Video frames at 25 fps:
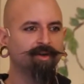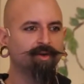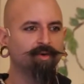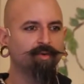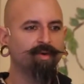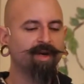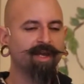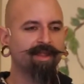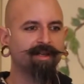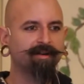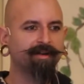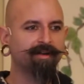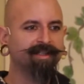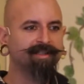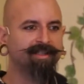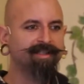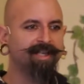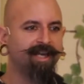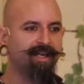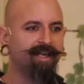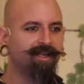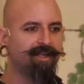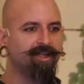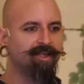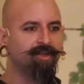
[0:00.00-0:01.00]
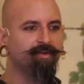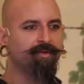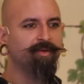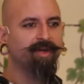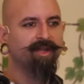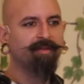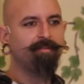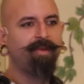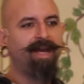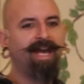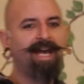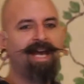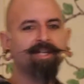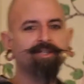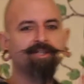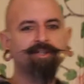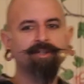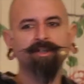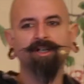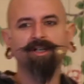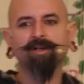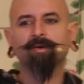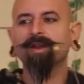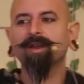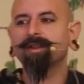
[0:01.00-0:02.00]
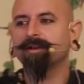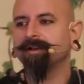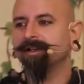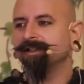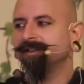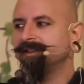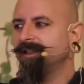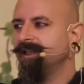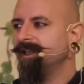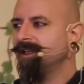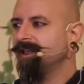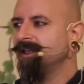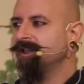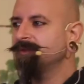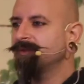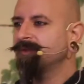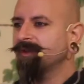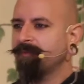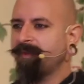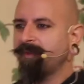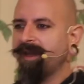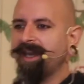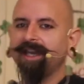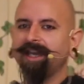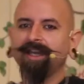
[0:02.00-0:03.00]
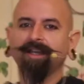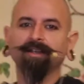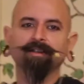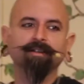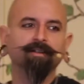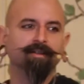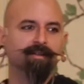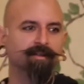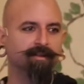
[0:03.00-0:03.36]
Whether it's hit you with passion or whether it's hit you with pain,